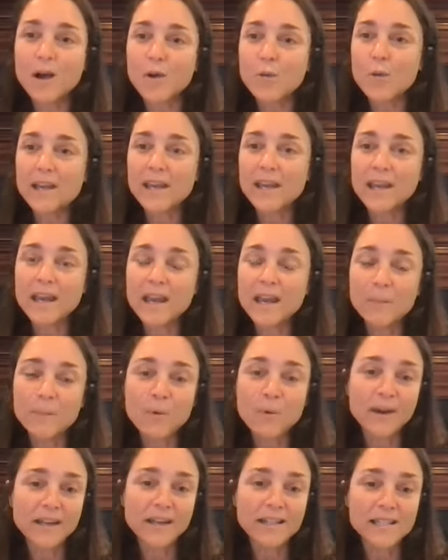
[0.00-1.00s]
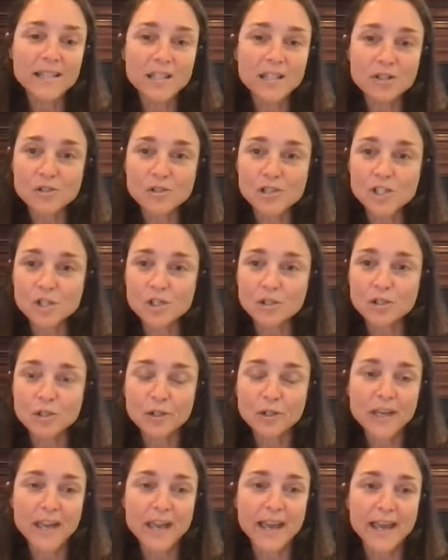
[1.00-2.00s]
We point teachers to
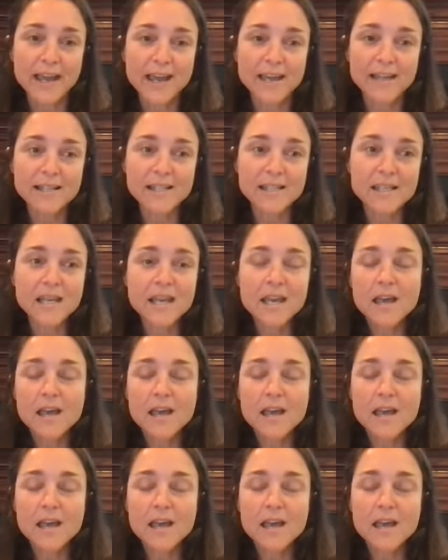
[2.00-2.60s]
look at